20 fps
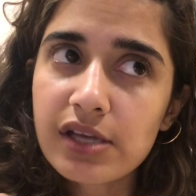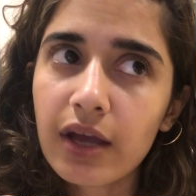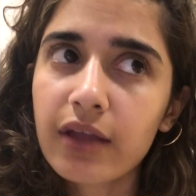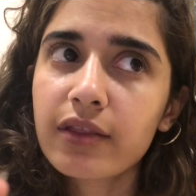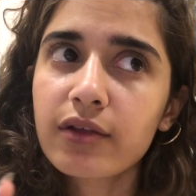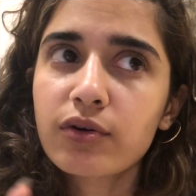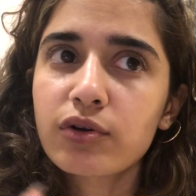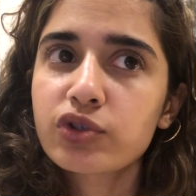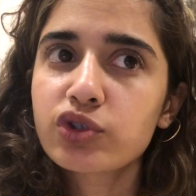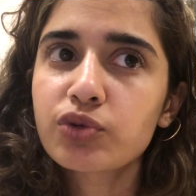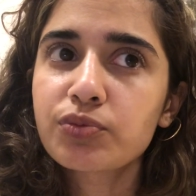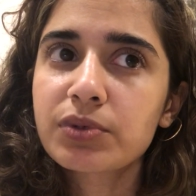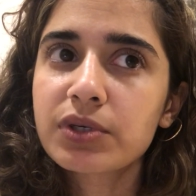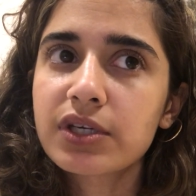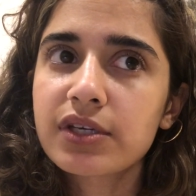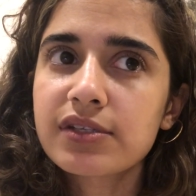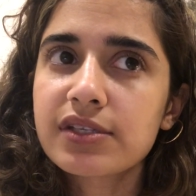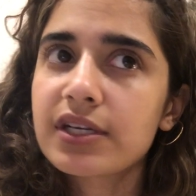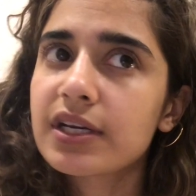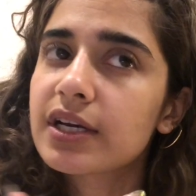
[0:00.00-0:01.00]
I think also
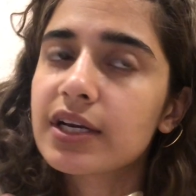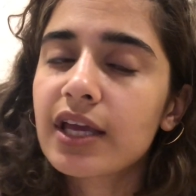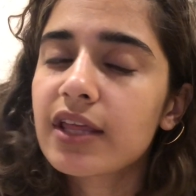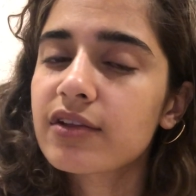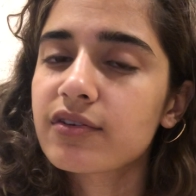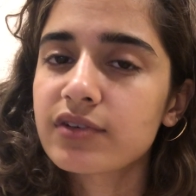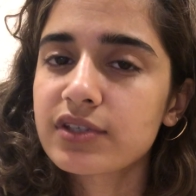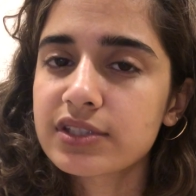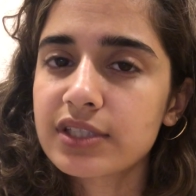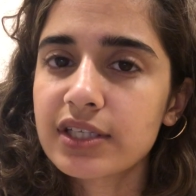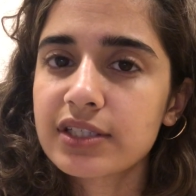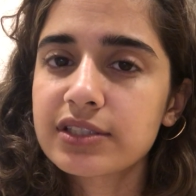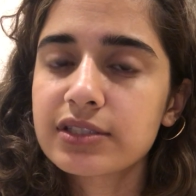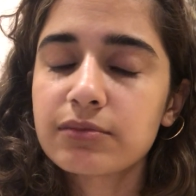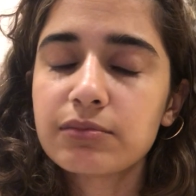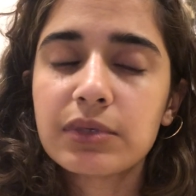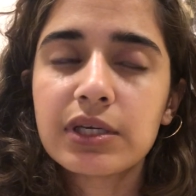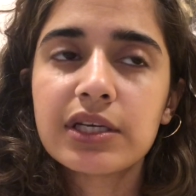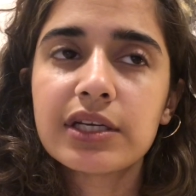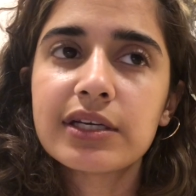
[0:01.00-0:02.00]
because they didn't get the results
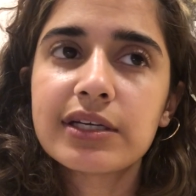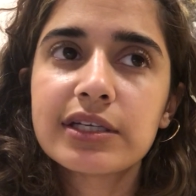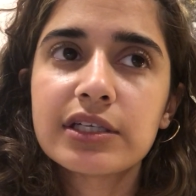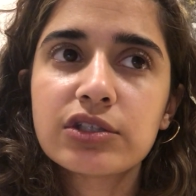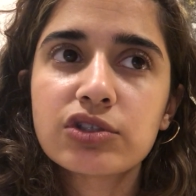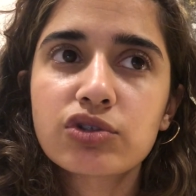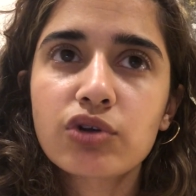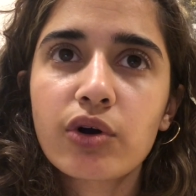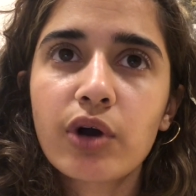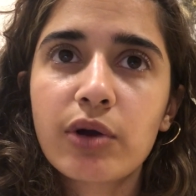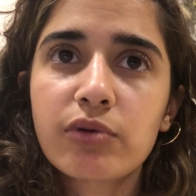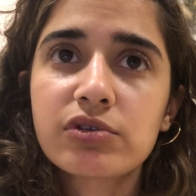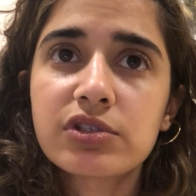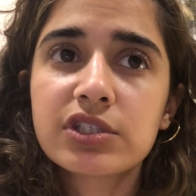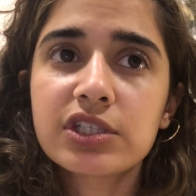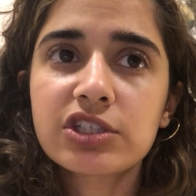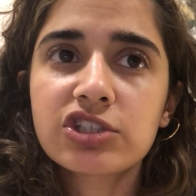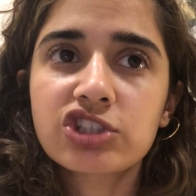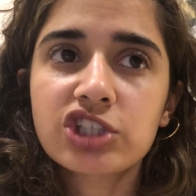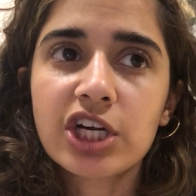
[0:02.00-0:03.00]
immediately. So I was
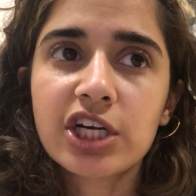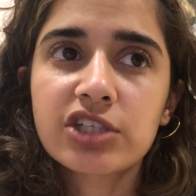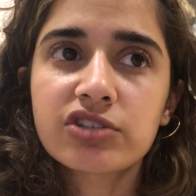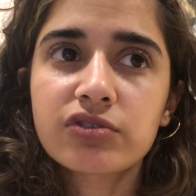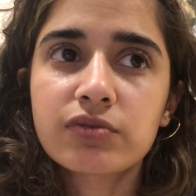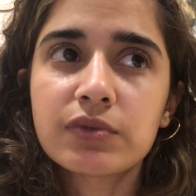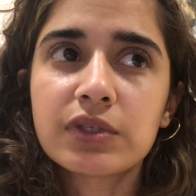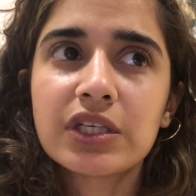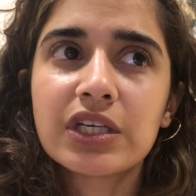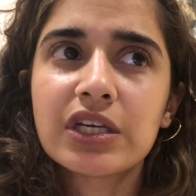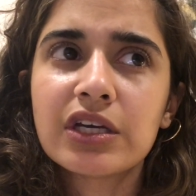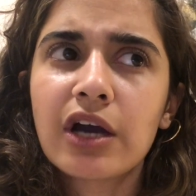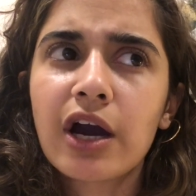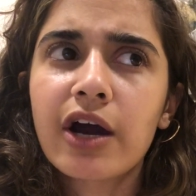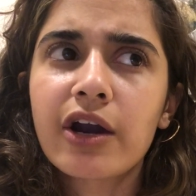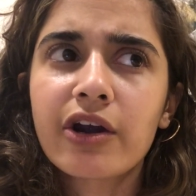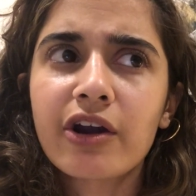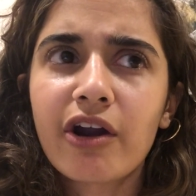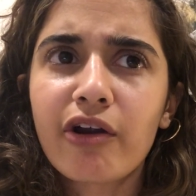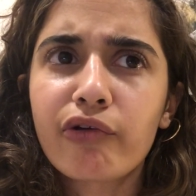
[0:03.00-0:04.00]
discharged from the
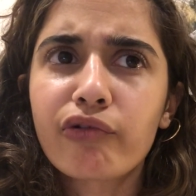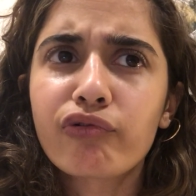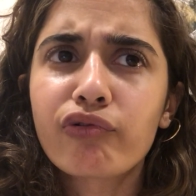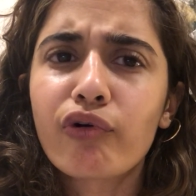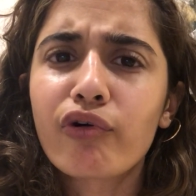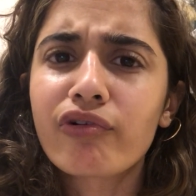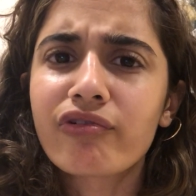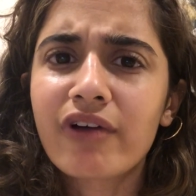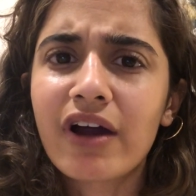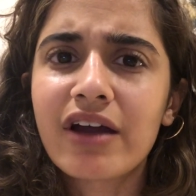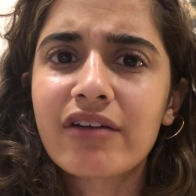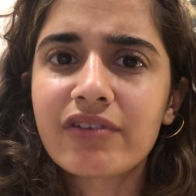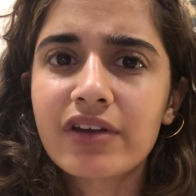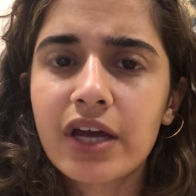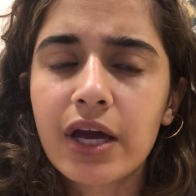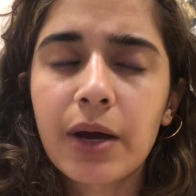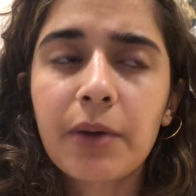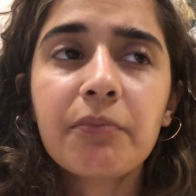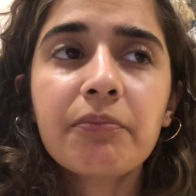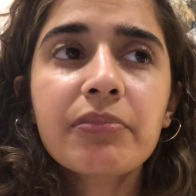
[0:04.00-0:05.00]
ER around 4 or 5
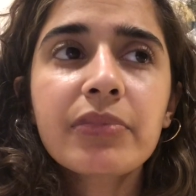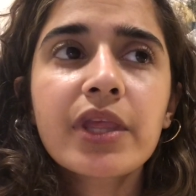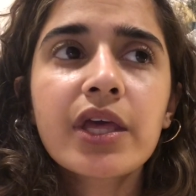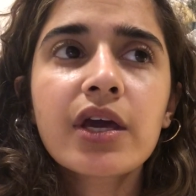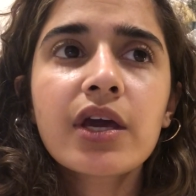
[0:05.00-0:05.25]
a.m.